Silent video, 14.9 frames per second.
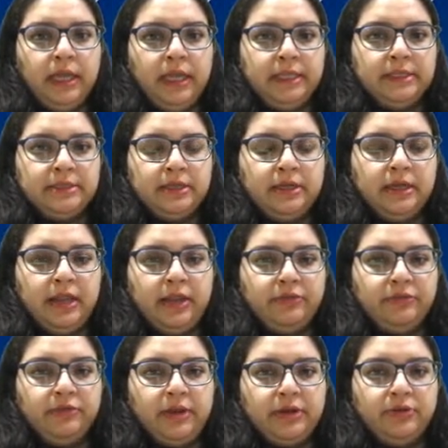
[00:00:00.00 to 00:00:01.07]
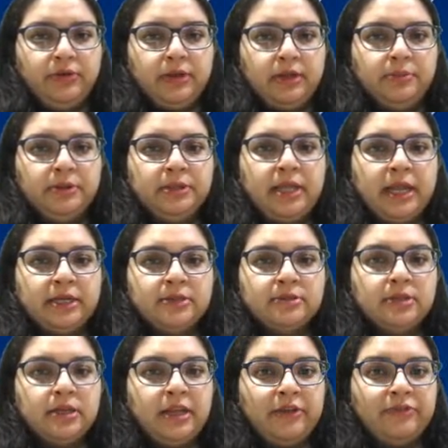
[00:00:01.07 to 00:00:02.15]
is the left ventricle. But that
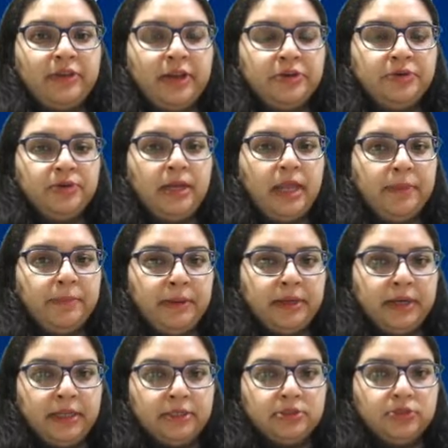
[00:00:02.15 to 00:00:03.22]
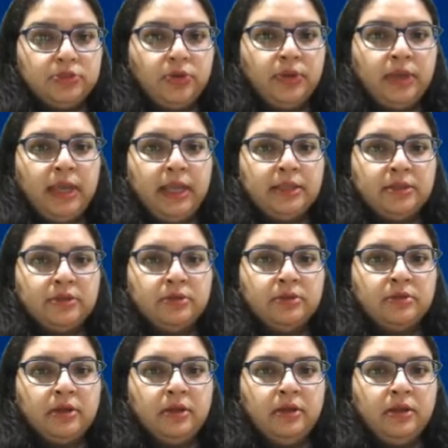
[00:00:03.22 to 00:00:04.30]
is the left atrial appendage. Okay, and this
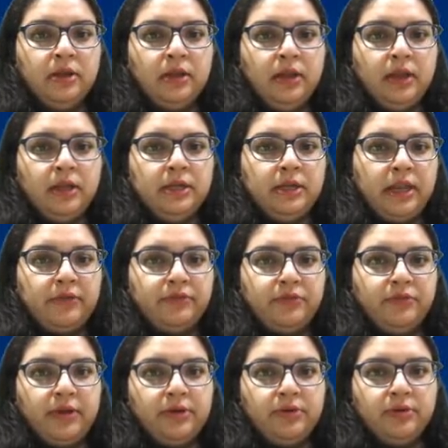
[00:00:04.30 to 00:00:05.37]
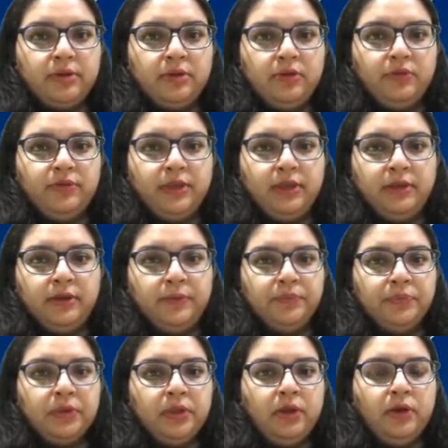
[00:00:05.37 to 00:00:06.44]
is the left ventricle over here.
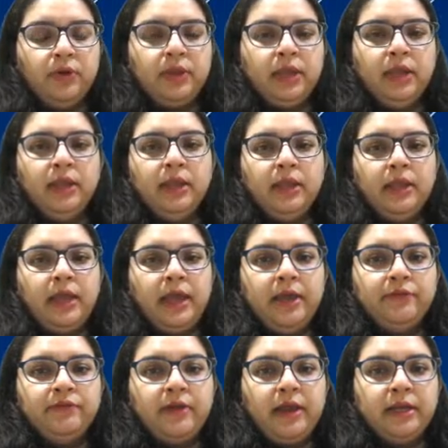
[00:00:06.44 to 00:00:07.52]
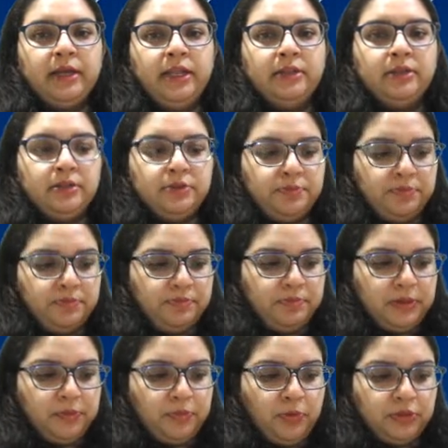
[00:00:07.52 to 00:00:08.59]
Okay, and finally this
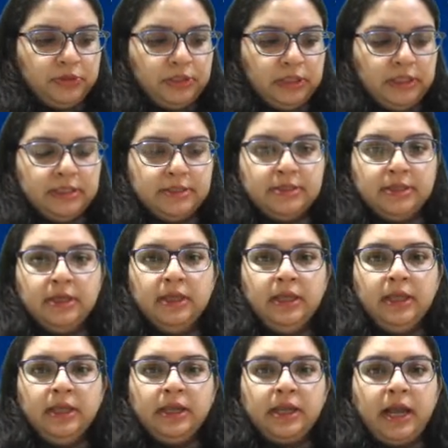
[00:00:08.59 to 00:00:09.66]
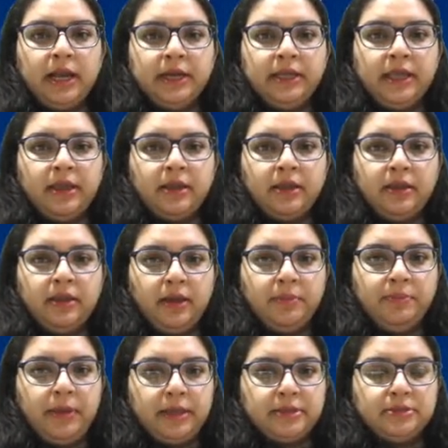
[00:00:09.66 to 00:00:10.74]
portion is the cardiac
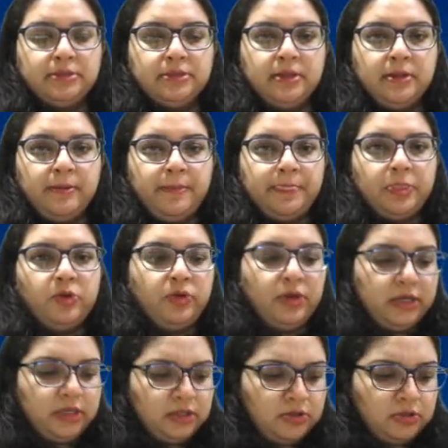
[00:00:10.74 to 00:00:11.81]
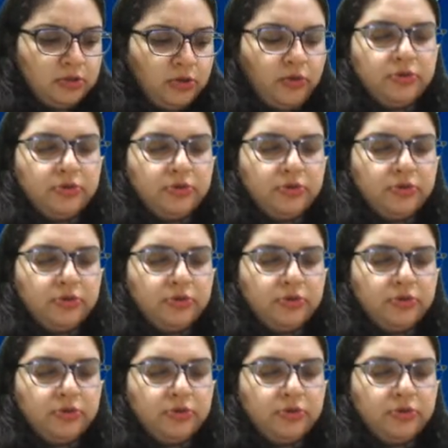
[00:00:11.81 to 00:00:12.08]
apex. So it is so